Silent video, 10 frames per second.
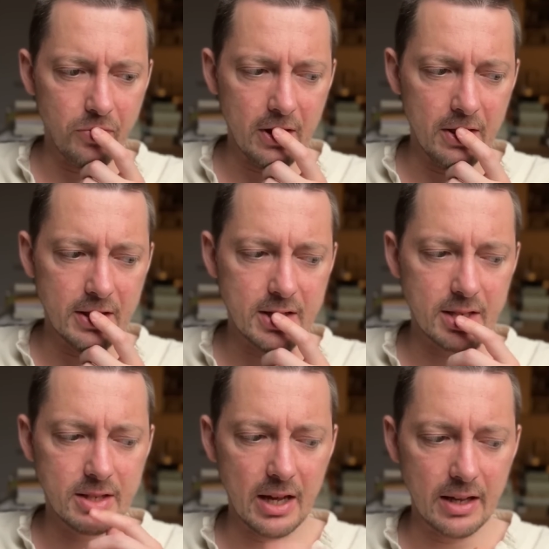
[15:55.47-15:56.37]
this
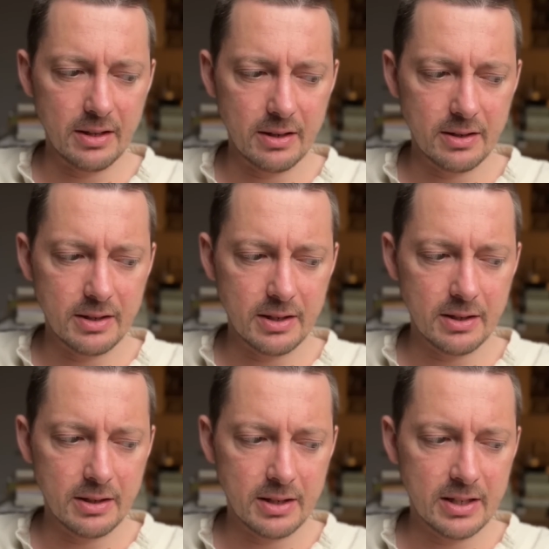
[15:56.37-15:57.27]
has done
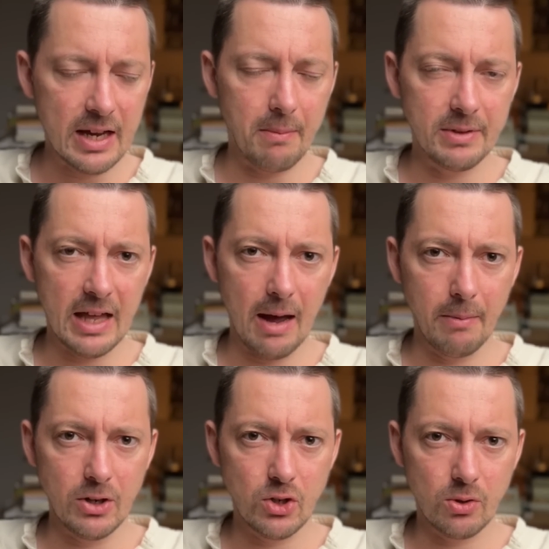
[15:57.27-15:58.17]
some
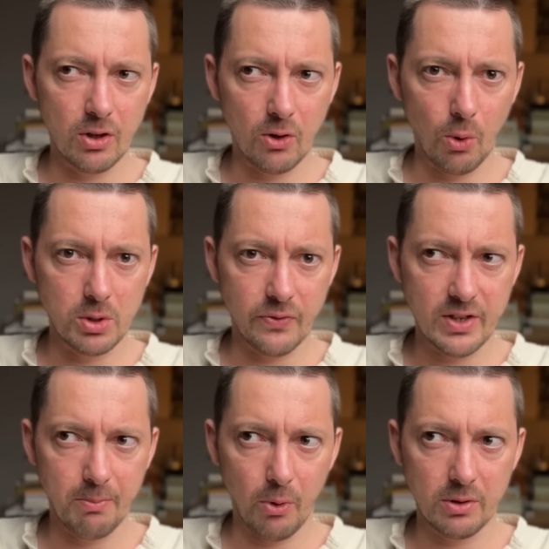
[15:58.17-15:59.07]
damage to the cause of
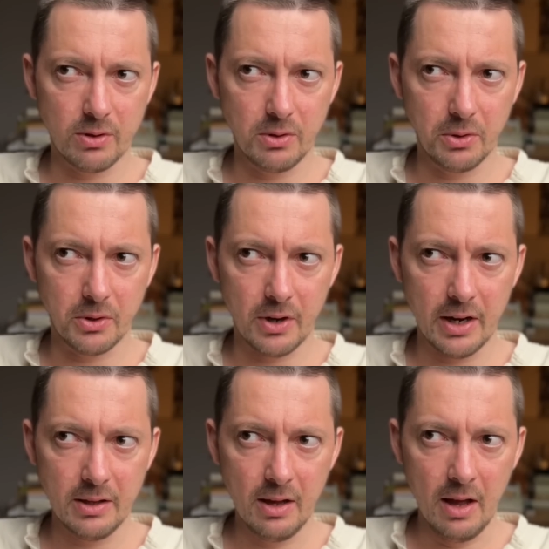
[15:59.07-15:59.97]
support in
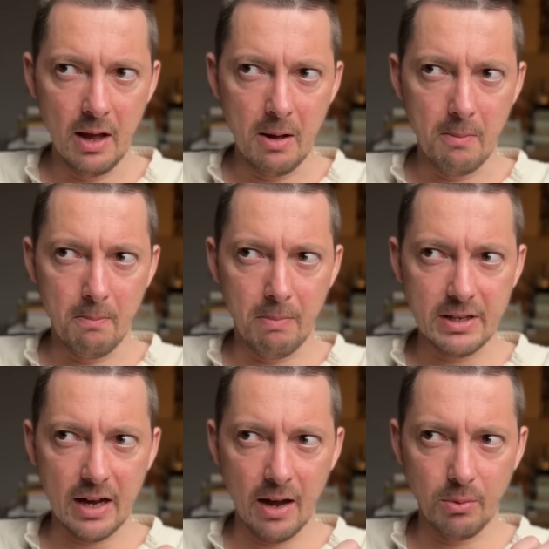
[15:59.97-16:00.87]
Ukraine, but
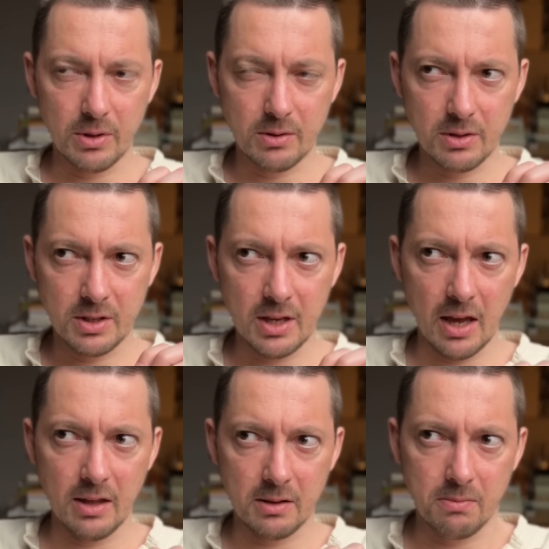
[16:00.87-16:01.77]
I would say
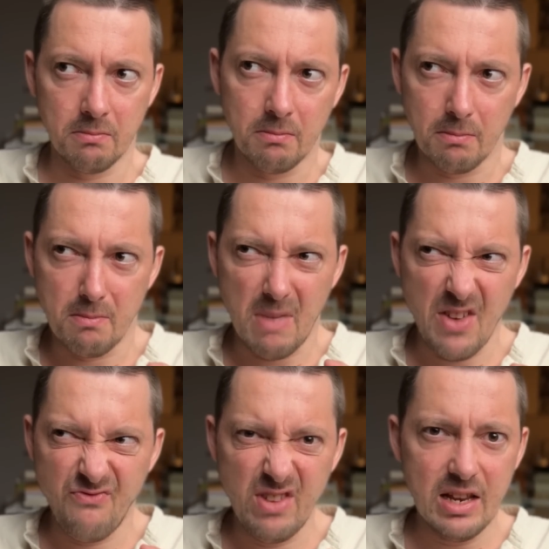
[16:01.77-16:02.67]
that my
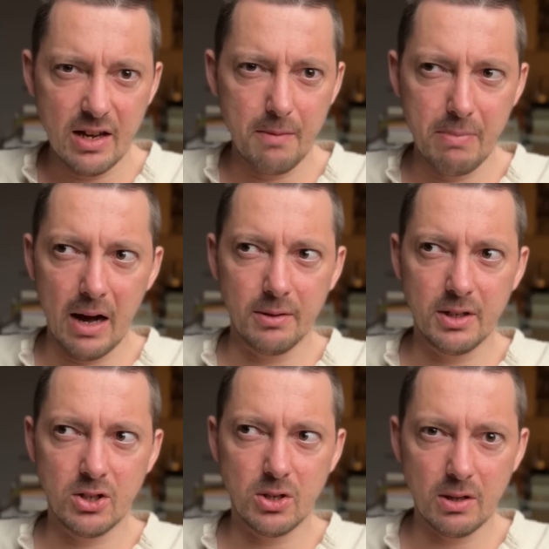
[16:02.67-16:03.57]
feeling about
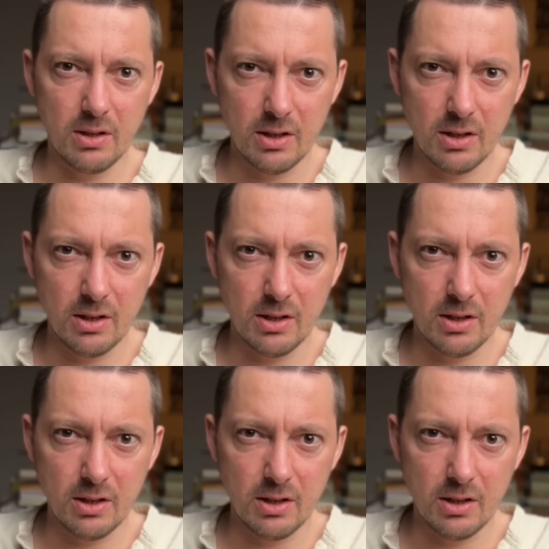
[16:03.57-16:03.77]
it, certainly